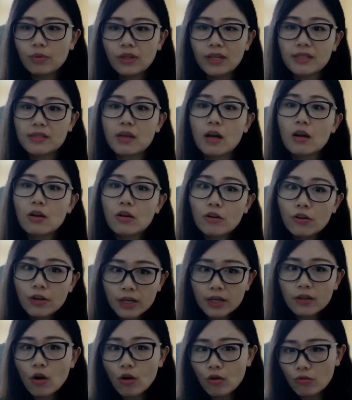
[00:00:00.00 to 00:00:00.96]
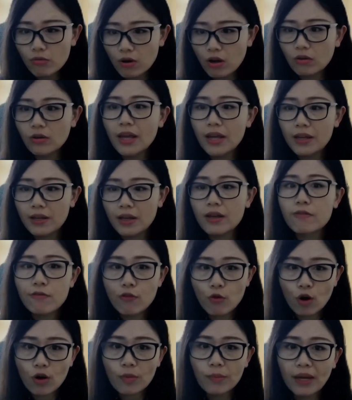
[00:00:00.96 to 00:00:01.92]
plays a critical role in
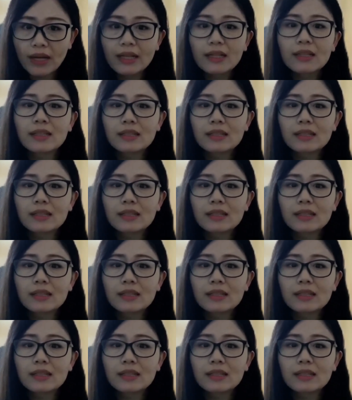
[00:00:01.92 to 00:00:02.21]
informing